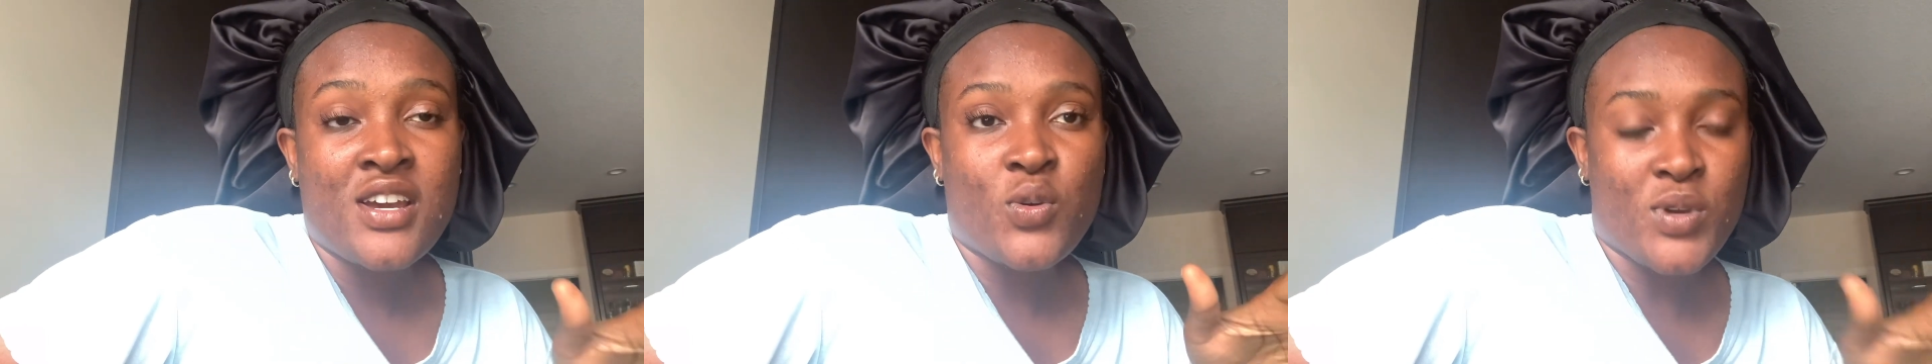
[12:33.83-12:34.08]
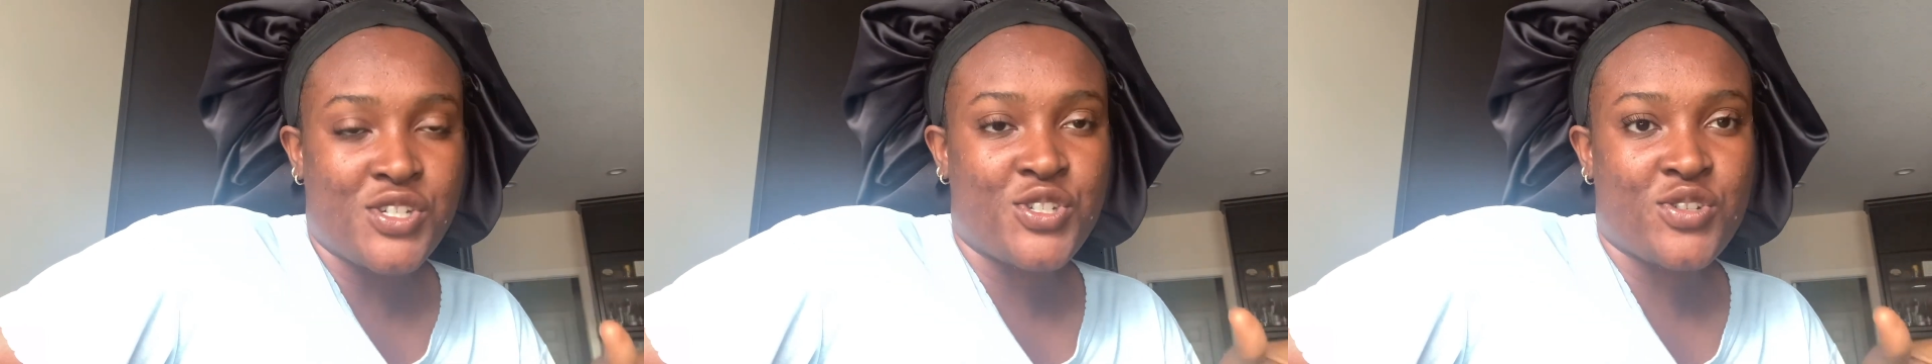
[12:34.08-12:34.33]

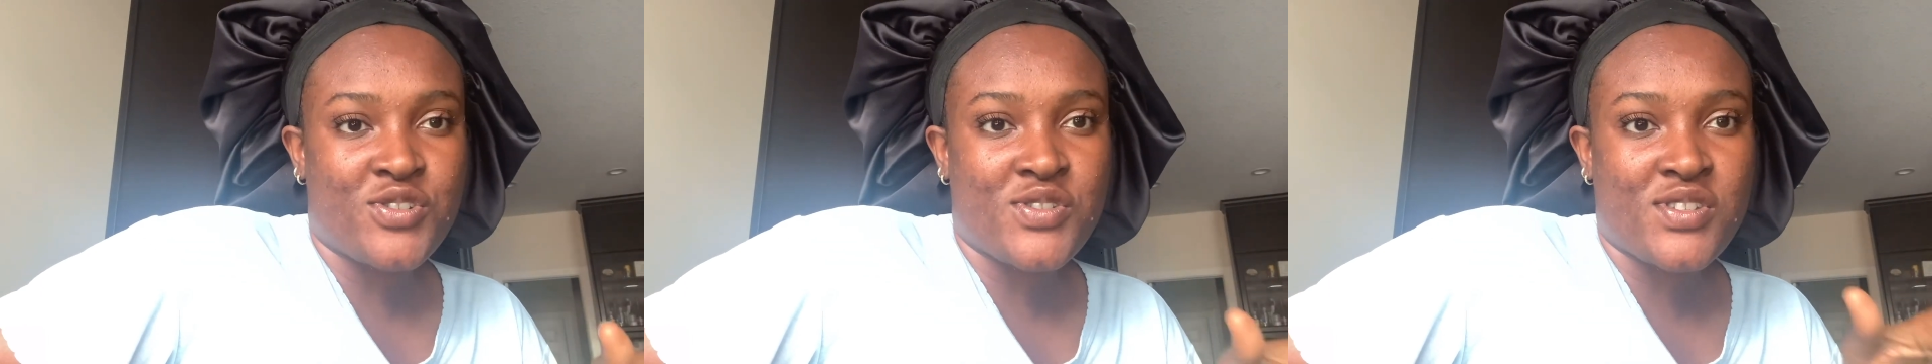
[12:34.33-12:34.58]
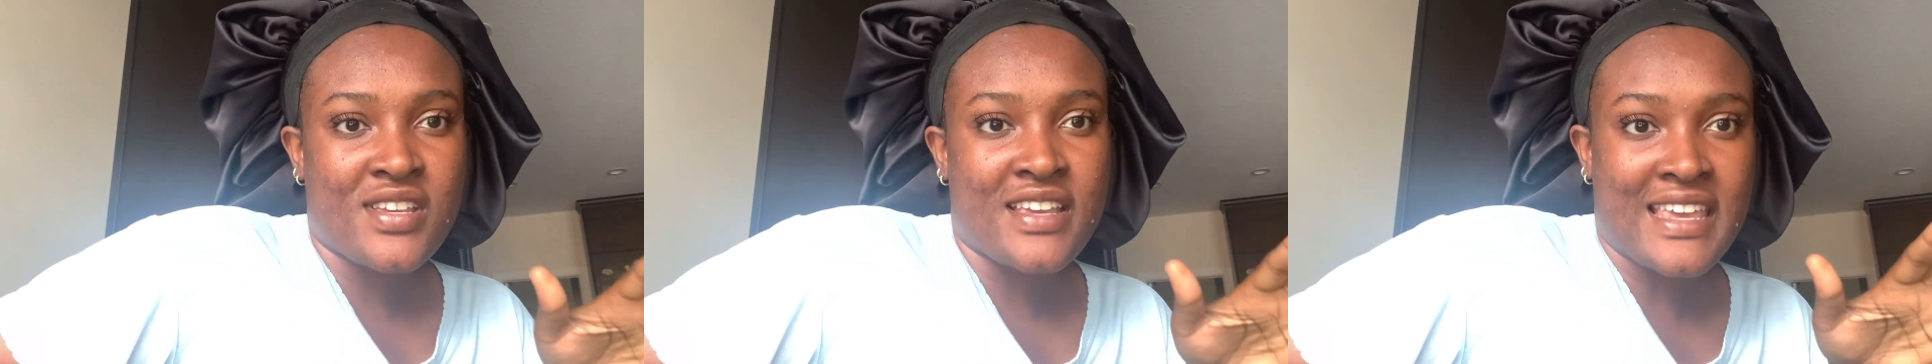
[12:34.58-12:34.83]

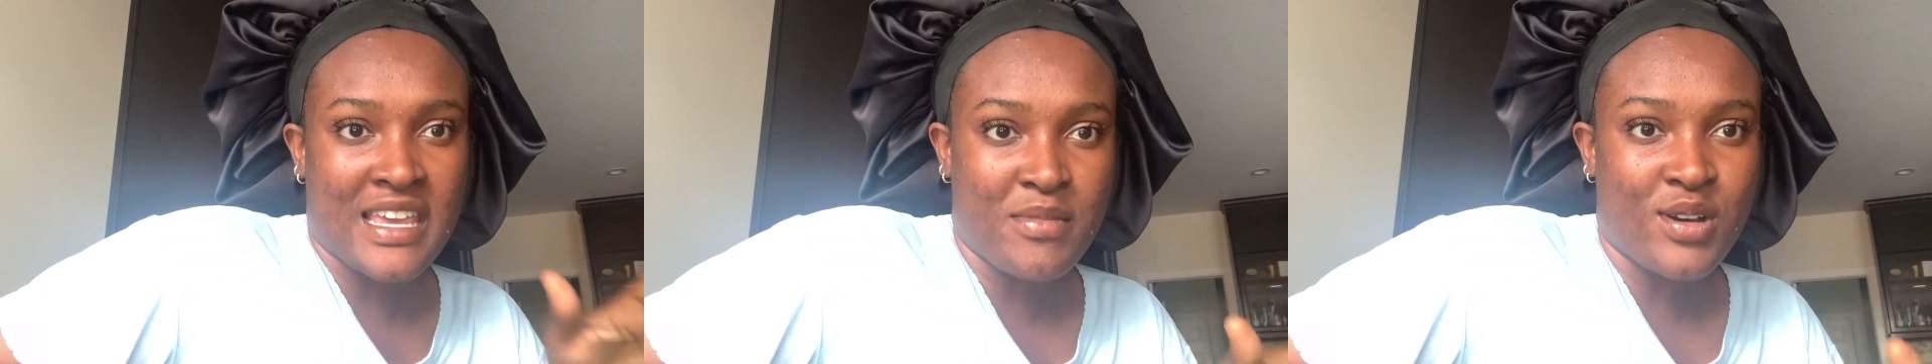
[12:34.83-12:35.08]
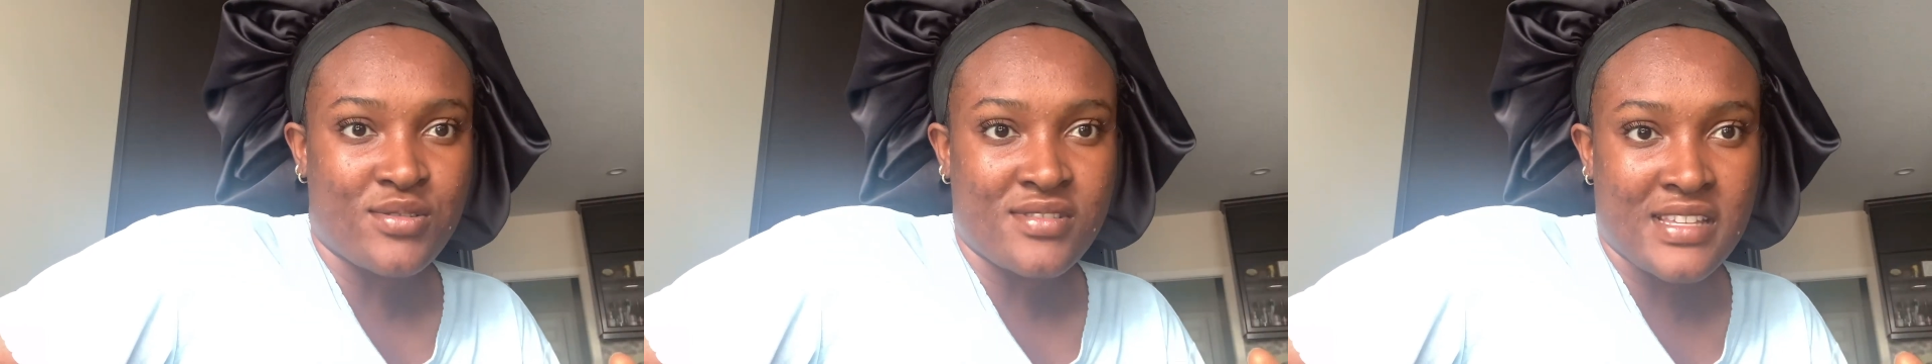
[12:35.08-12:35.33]
questions came
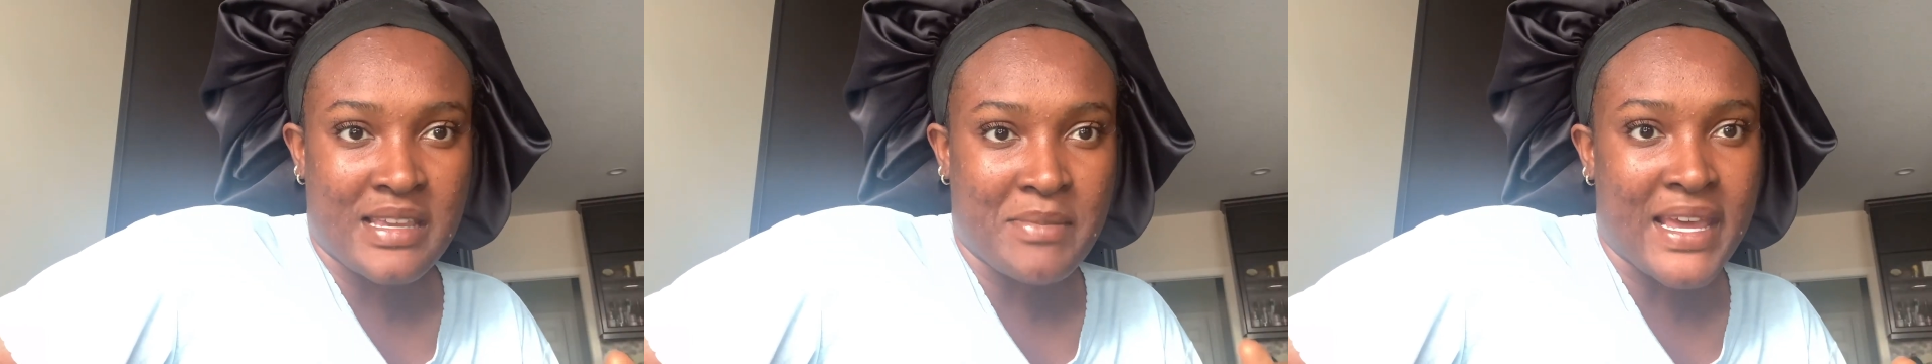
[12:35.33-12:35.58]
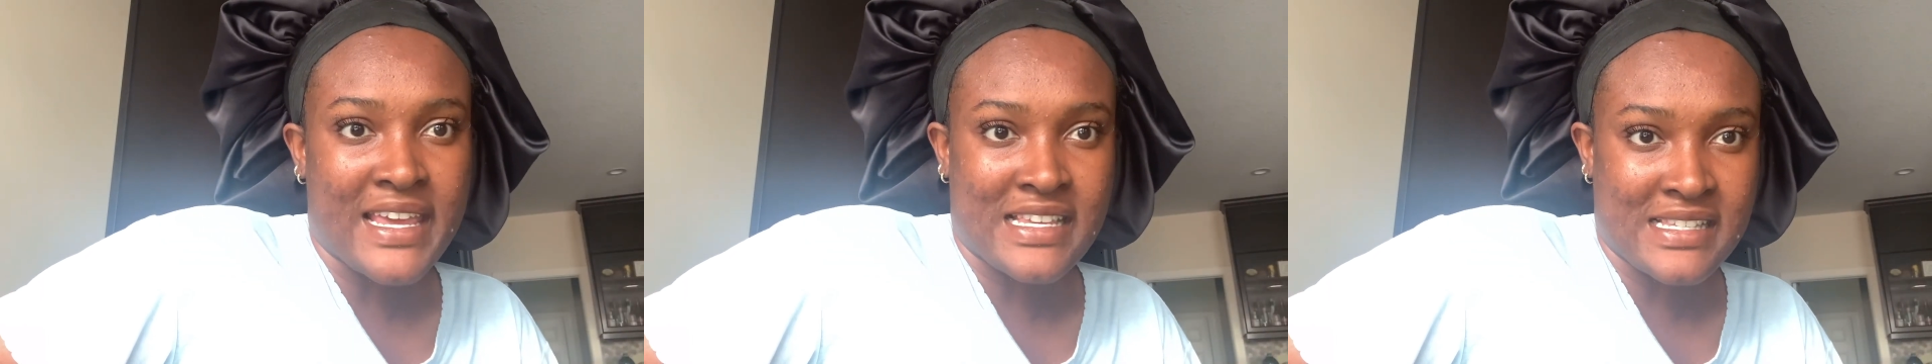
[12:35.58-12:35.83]
out in
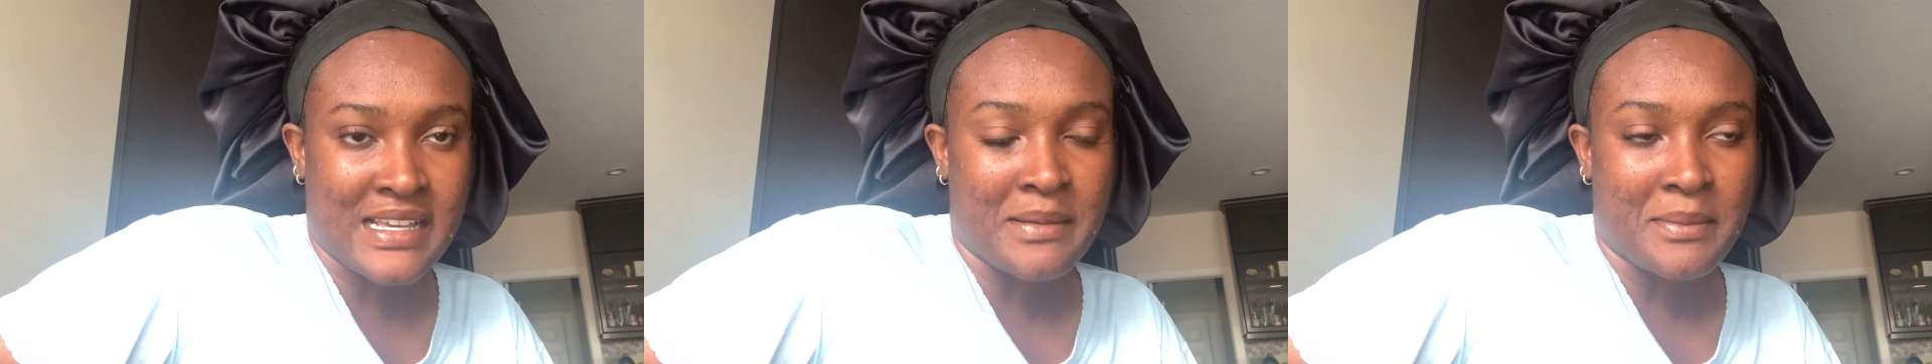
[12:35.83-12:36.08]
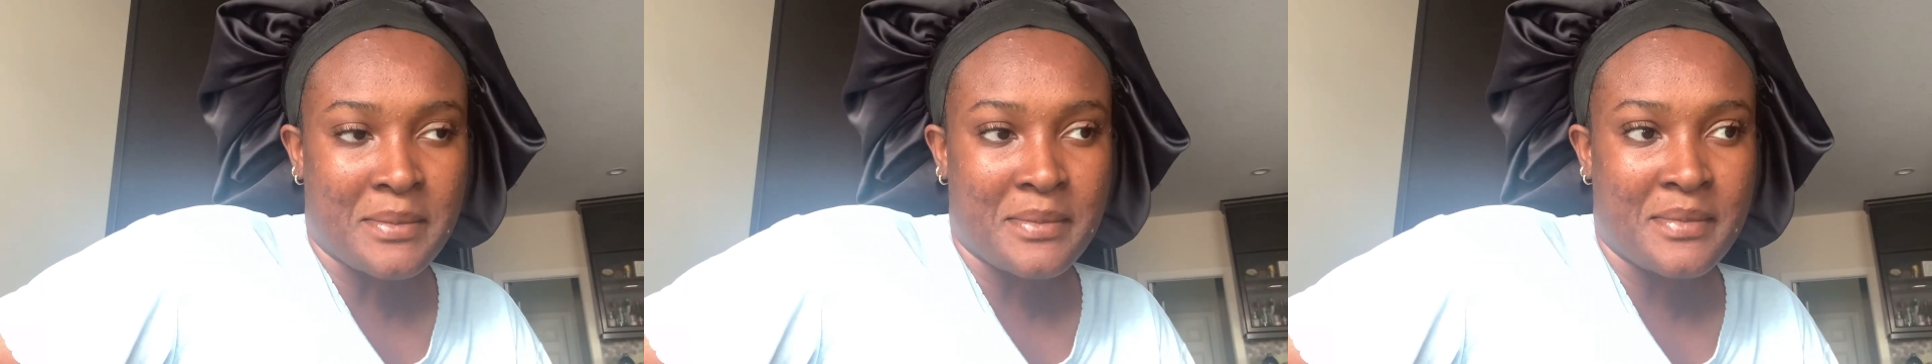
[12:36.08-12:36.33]
my
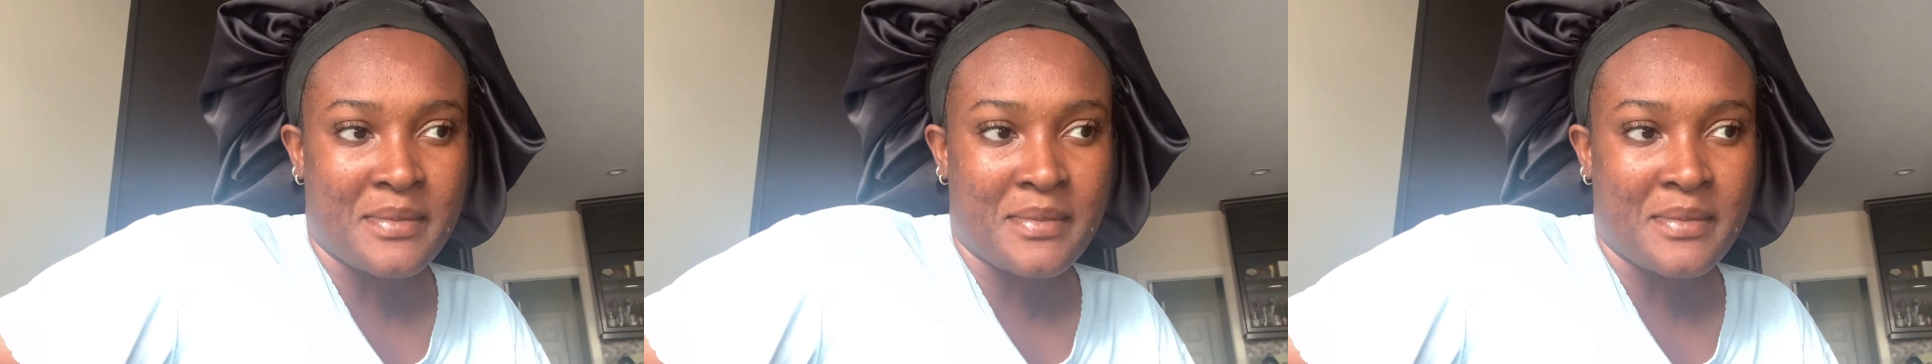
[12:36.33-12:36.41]
exam.